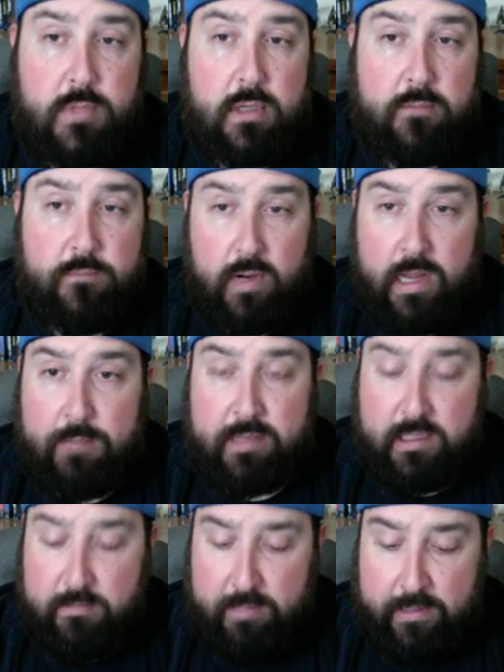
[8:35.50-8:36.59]
for an epic
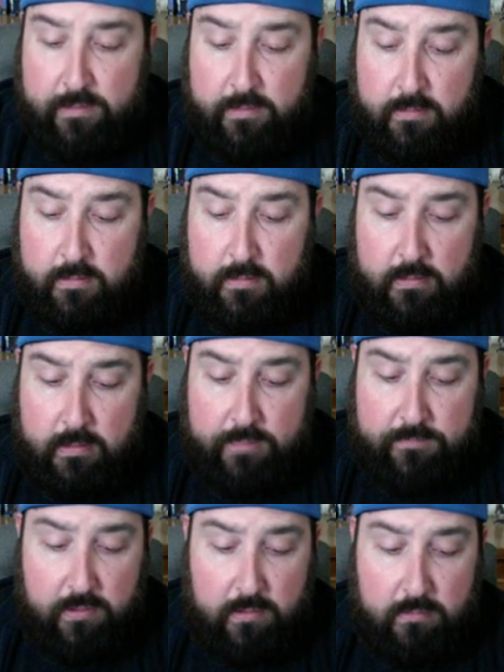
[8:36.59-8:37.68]
commander if
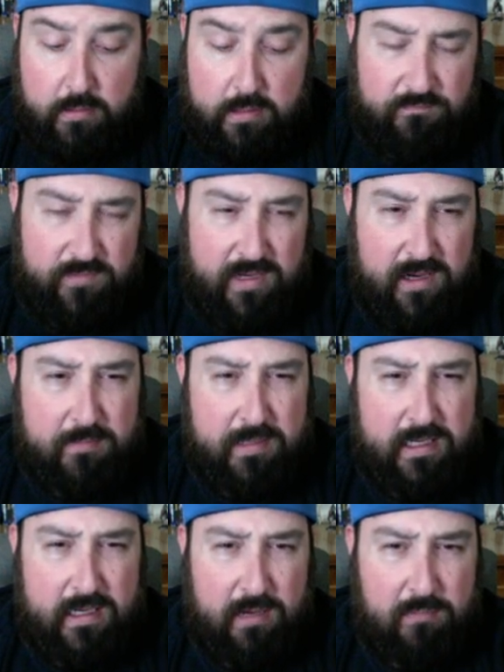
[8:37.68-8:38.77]
you're
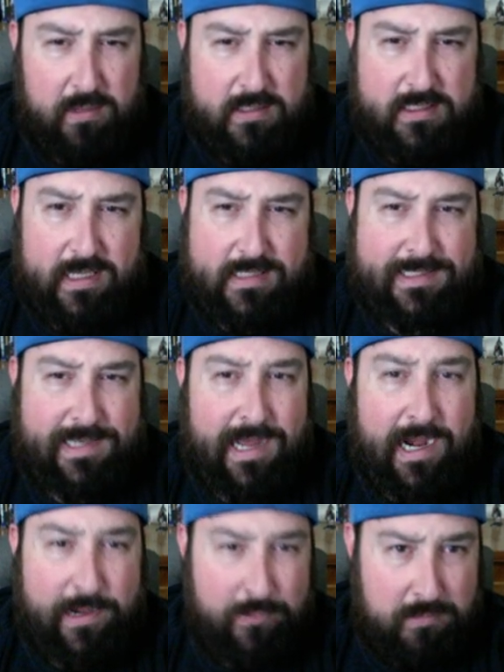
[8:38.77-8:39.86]
VIP, I want to say it's
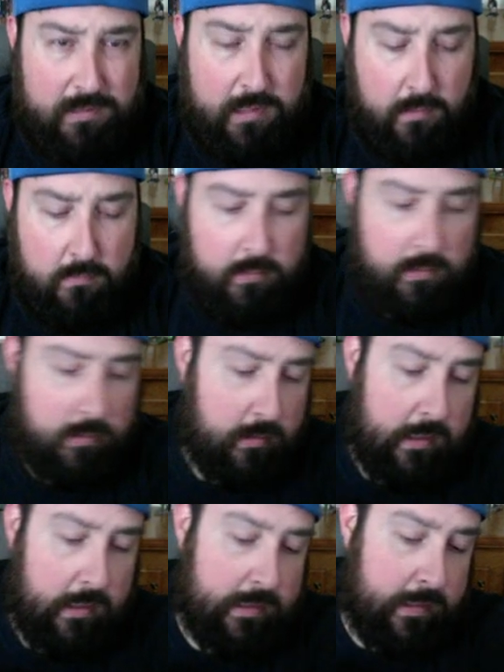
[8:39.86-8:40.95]
nine or below.
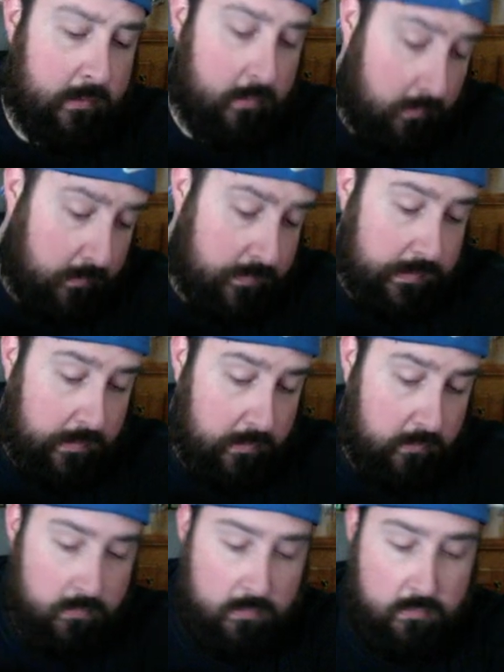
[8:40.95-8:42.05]
And then
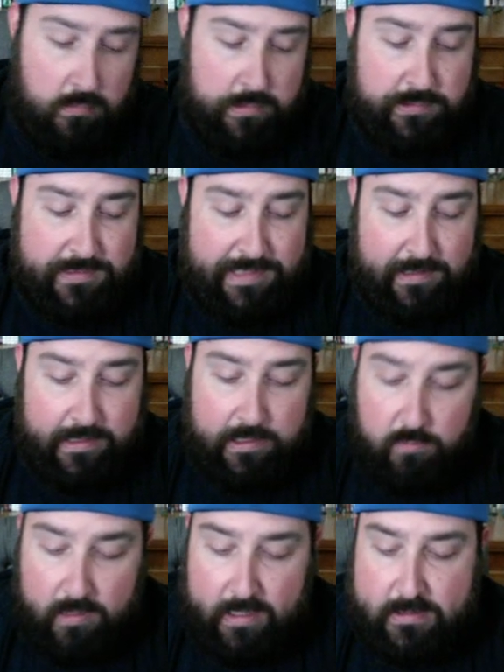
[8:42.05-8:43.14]
also on your daily
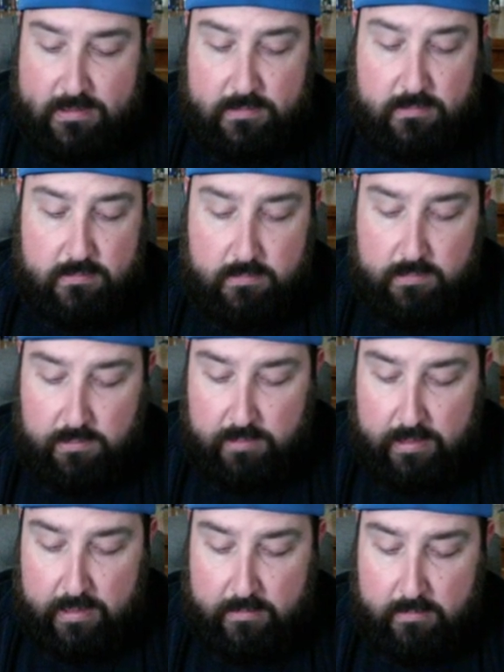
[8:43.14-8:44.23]
quest, you get